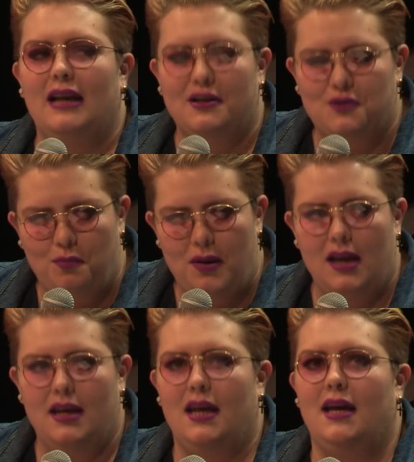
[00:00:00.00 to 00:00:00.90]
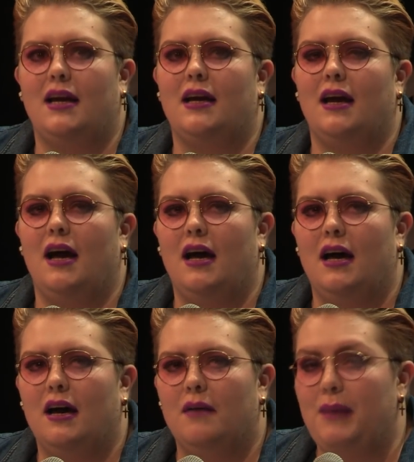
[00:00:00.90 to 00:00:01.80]
Electric Picnic,
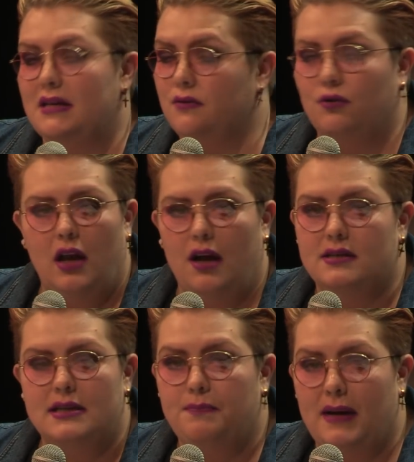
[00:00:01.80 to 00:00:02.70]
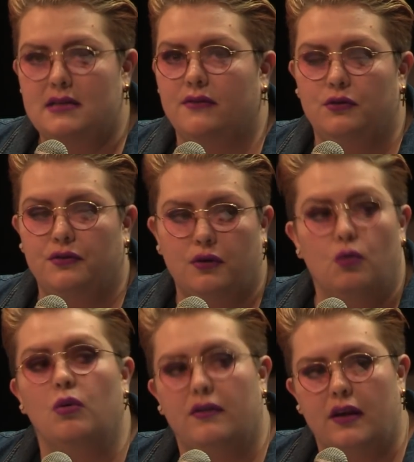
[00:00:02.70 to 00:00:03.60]
uh, Bestival loads. I did Bestival for
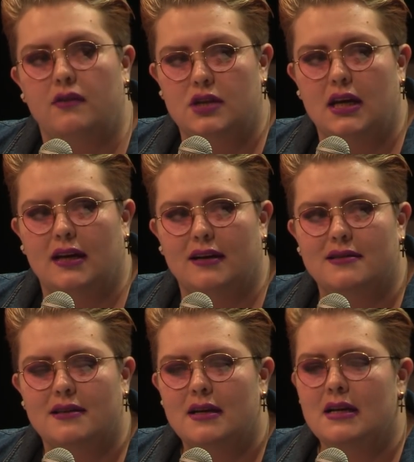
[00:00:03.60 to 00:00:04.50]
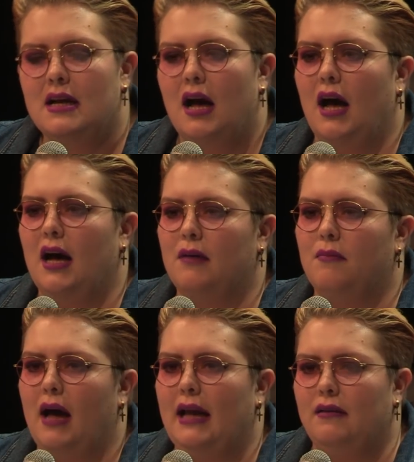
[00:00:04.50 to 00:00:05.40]
all of those years. Right.
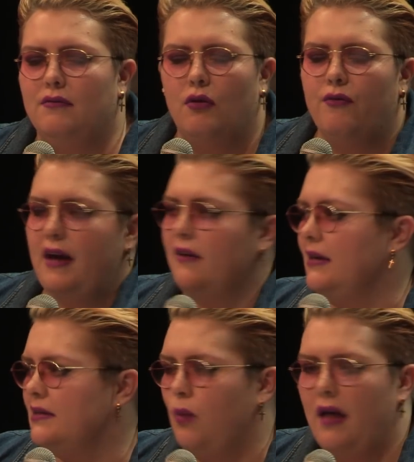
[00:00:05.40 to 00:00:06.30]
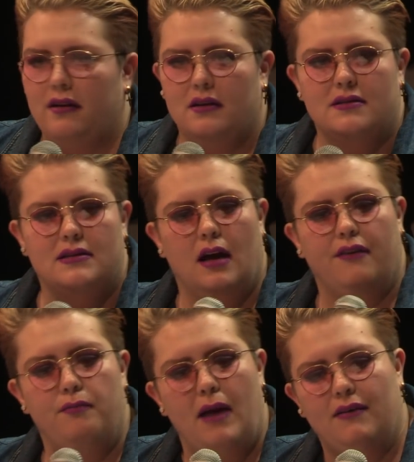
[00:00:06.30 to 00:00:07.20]
Um, in various weathers.
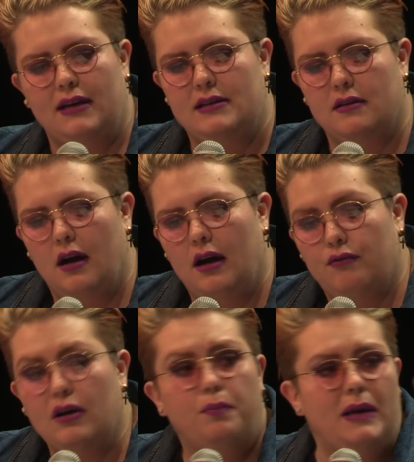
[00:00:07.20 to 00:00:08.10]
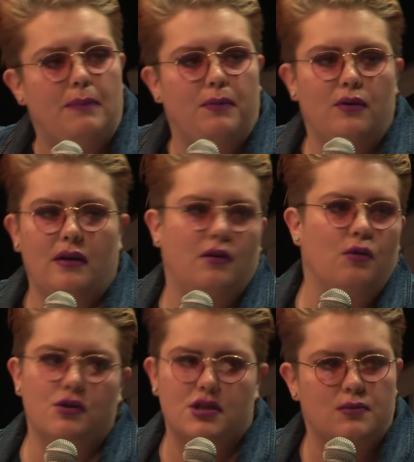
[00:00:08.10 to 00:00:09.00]
I've married uh, real people at
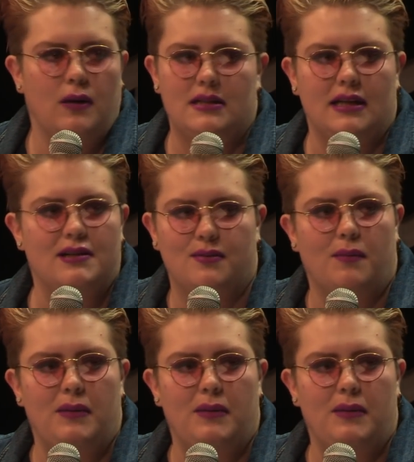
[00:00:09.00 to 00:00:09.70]
gorgeous weddings where